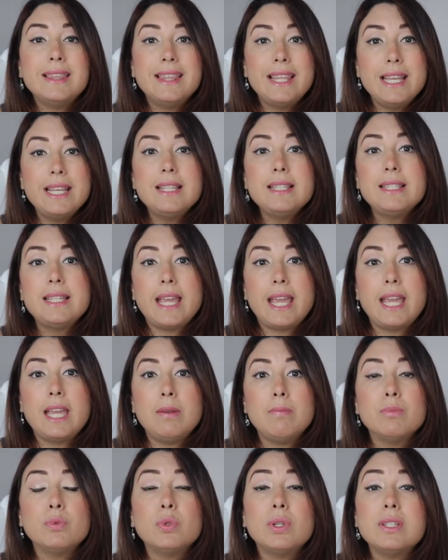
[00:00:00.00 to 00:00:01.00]
This
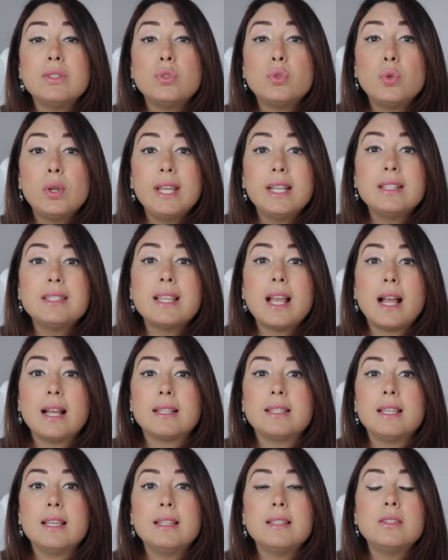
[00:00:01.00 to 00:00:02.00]
game restricts
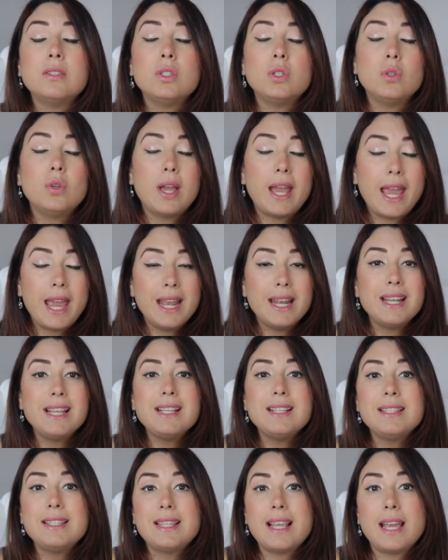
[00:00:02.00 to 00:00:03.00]
access to
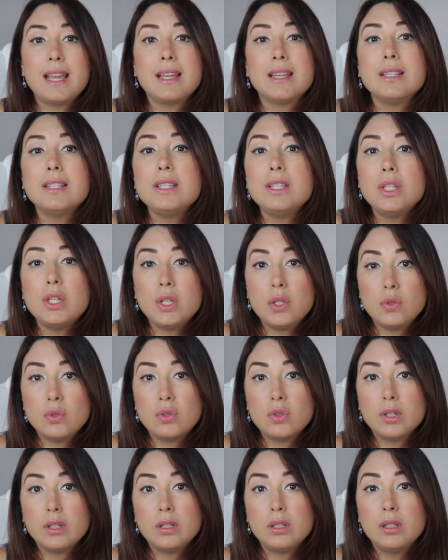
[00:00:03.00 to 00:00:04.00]
any second
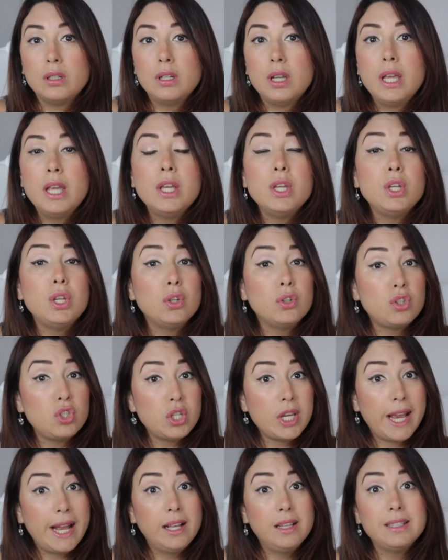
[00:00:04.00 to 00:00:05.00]
user. Your
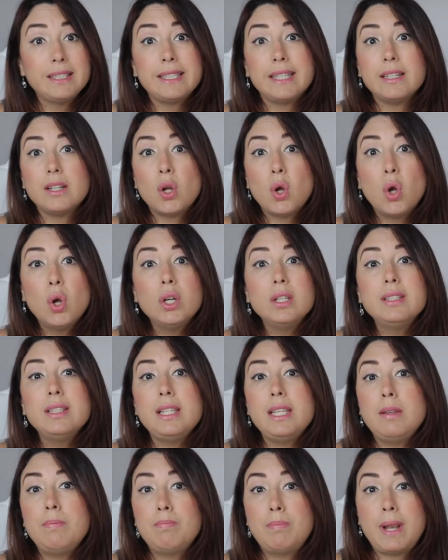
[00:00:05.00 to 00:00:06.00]
child can
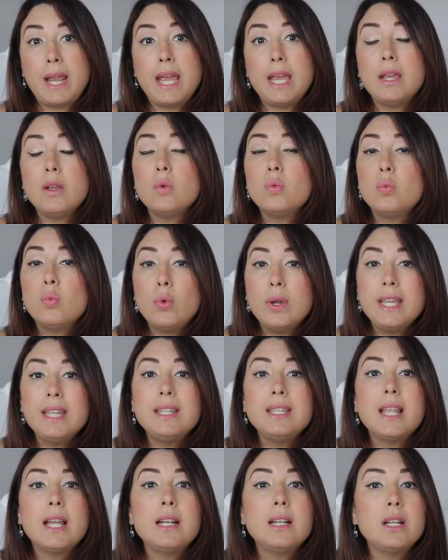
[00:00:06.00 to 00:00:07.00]
only play with
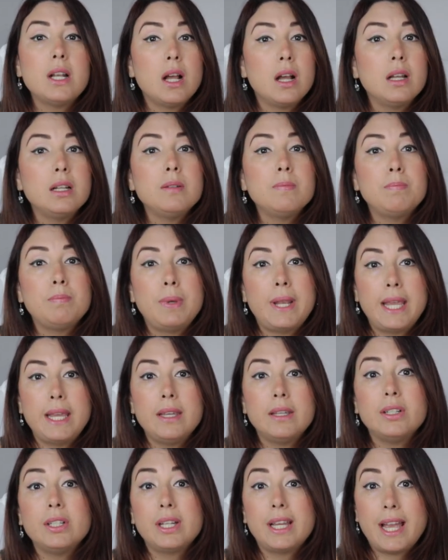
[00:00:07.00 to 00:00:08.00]
the
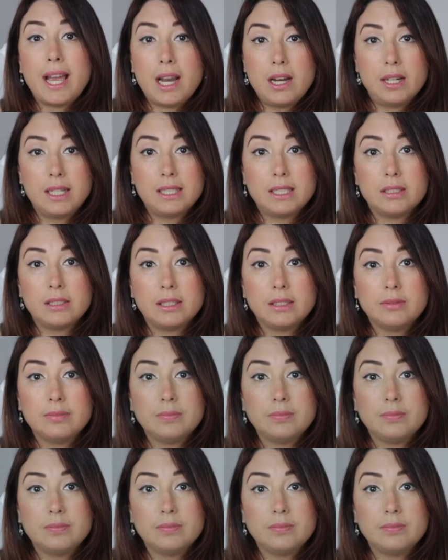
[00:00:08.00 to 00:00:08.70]
non-player character.